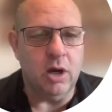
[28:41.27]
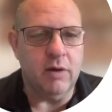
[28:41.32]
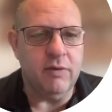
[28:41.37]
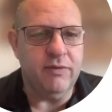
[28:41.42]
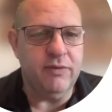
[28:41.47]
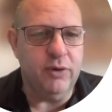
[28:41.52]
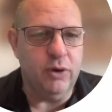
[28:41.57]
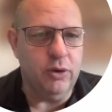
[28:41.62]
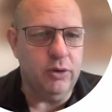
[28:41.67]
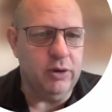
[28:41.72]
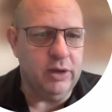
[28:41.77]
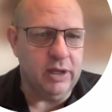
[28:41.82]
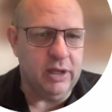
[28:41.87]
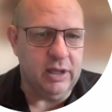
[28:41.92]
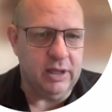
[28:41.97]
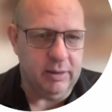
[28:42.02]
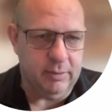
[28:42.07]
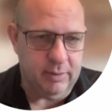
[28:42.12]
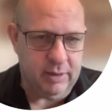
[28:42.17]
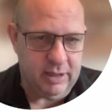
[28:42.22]
food
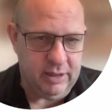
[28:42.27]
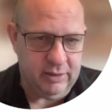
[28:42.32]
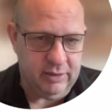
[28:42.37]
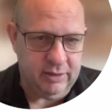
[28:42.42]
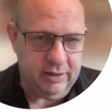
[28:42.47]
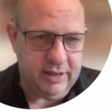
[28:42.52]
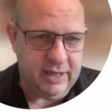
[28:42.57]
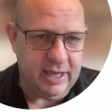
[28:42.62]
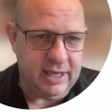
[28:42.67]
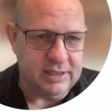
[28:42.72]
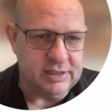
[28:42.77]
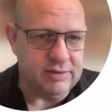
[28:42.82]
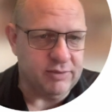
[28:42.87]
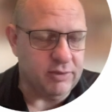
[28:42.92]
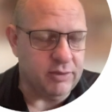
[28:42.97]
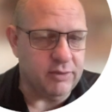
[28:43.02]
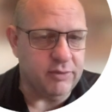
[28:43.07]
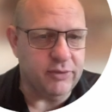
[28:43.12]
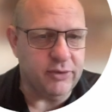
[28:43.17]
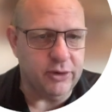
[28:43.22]
in the case of a
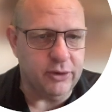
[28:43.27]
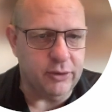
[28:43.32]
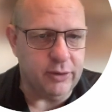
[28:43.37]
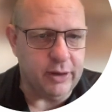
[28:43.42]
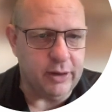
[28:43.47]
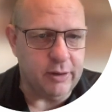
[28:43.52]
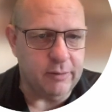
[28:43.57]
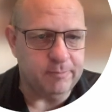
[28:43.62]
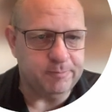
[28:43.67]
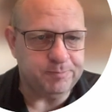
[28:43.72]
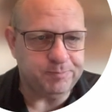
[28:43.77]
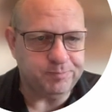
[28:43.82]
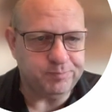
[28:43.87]
refrigerator.